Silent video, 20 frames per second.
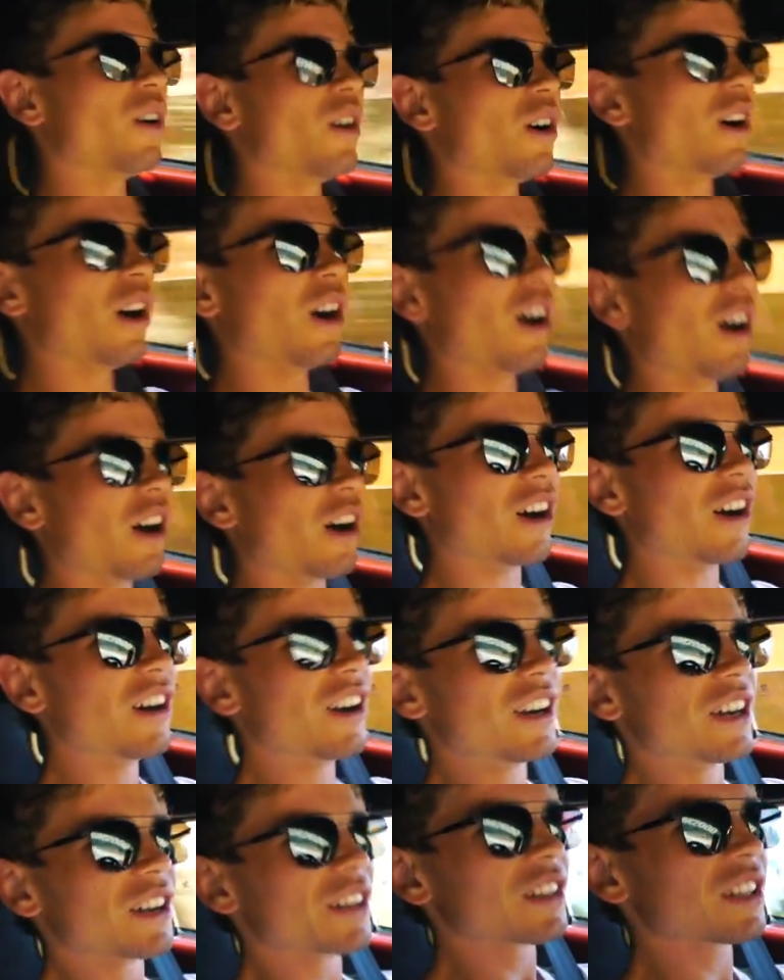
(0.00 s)

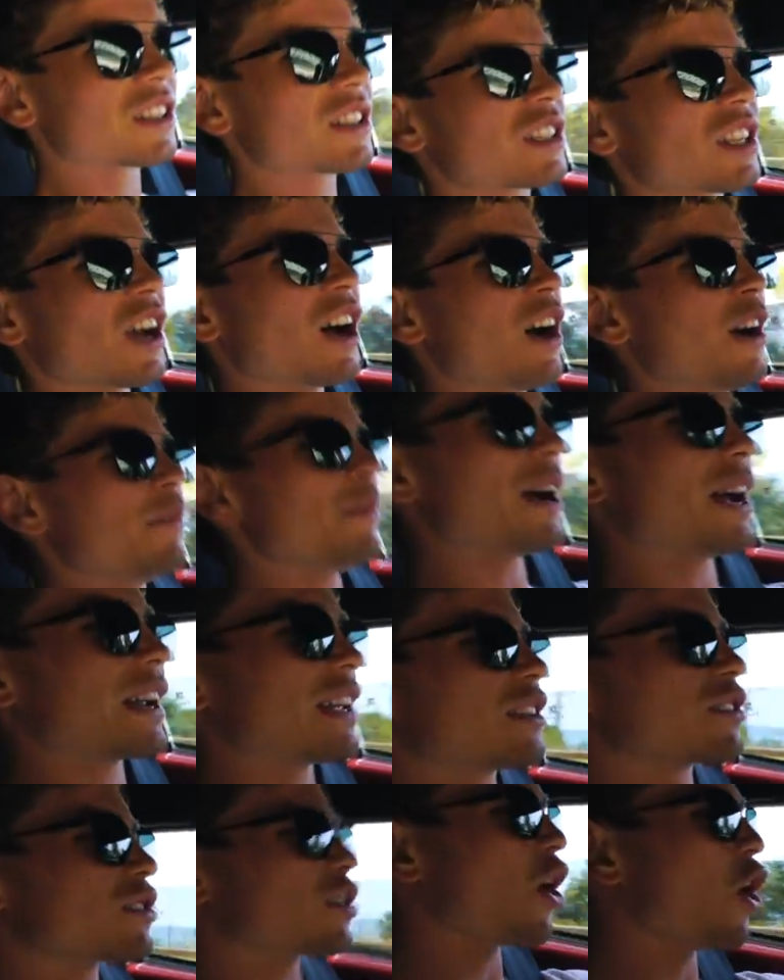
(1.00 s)
Oh, the tarmac
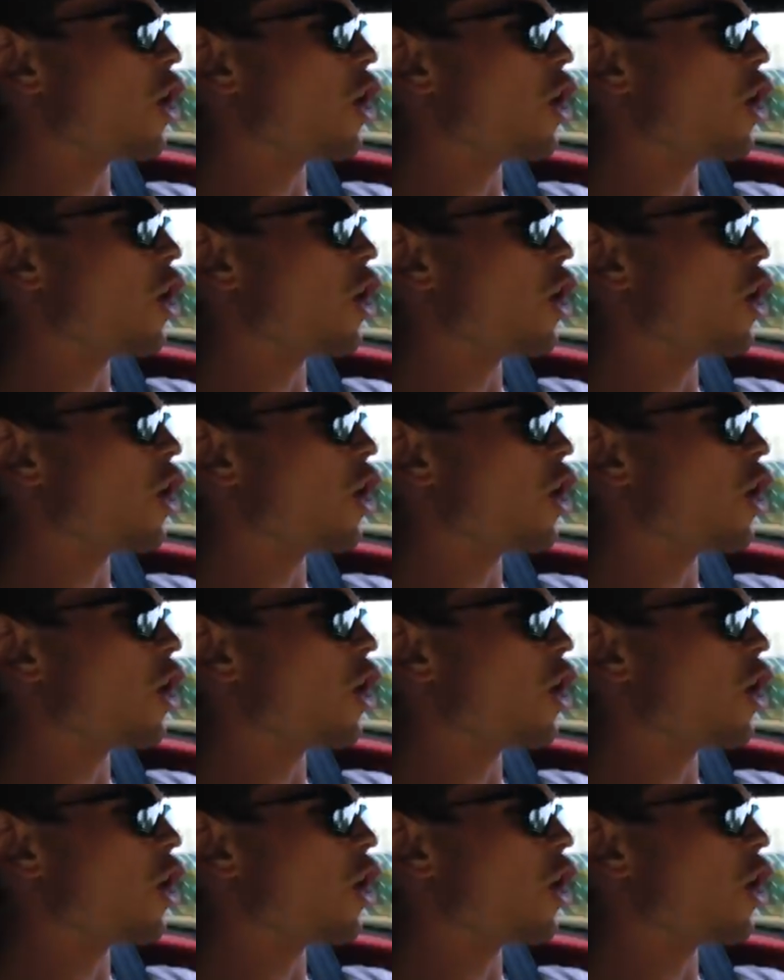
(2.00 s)
is